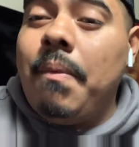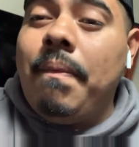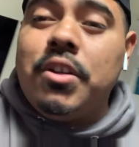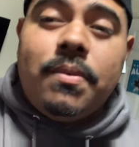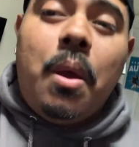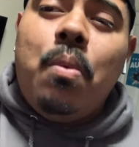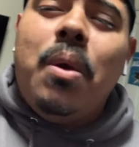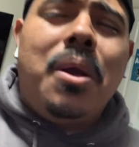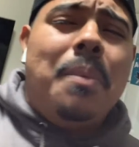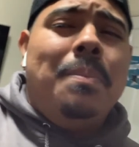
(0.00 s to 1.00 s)
First of all,
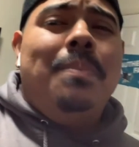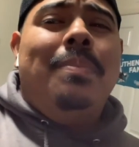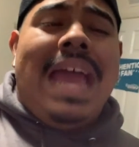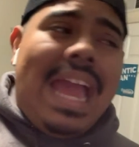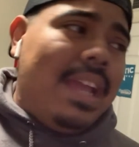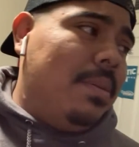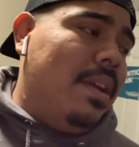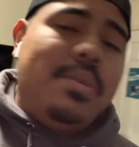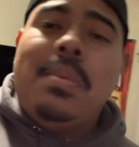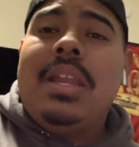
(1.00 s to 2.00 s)
welcome back
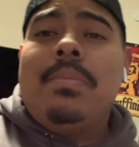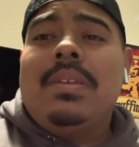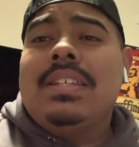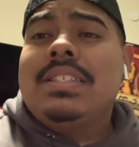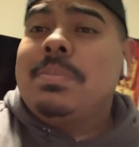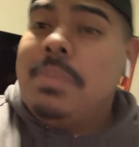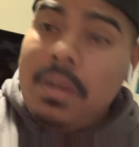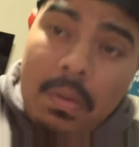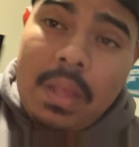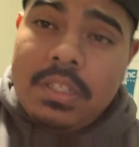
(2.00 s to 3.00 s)
everybody, because it's been
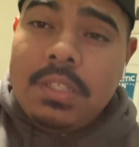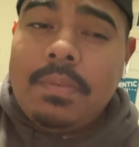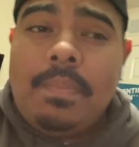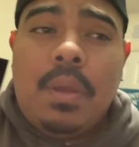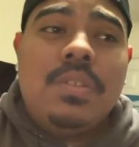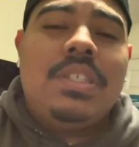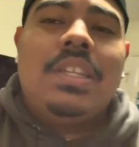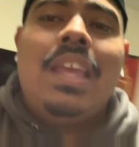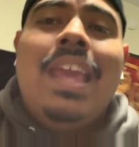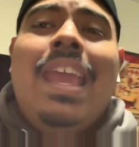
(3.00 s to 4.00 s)
a while since we
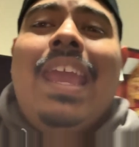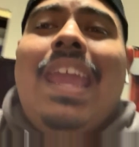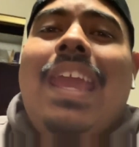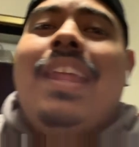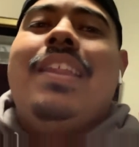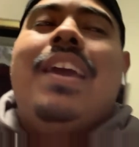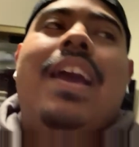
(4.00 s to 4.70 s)
posted. And